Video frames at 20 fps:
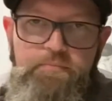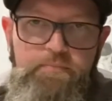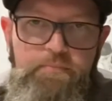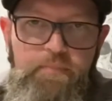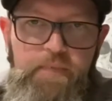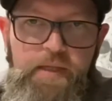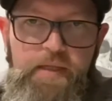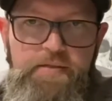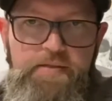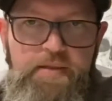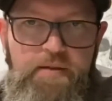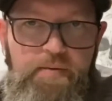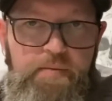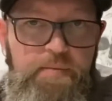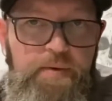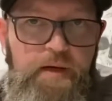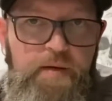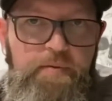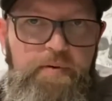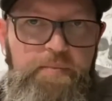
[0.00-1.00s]
So
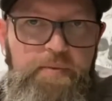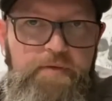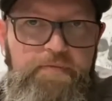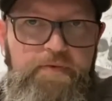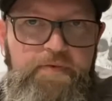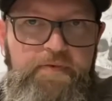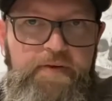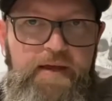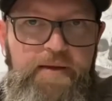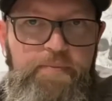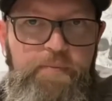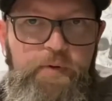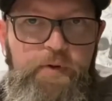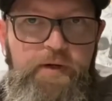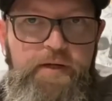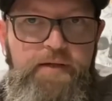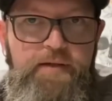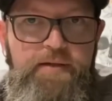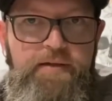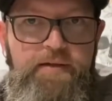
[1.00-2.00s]
I'm a bit of a fanboy
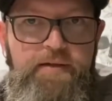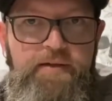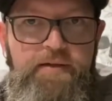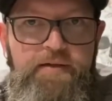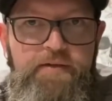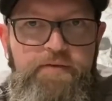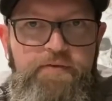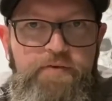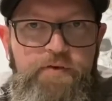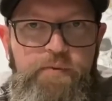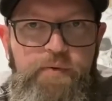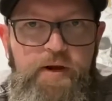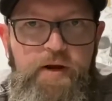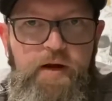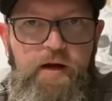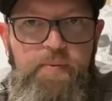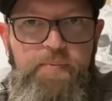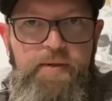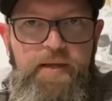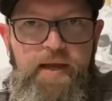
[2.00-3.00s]
for red
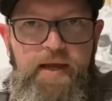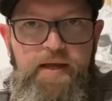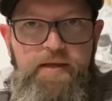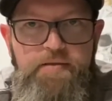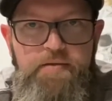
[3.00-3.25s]
IPAs.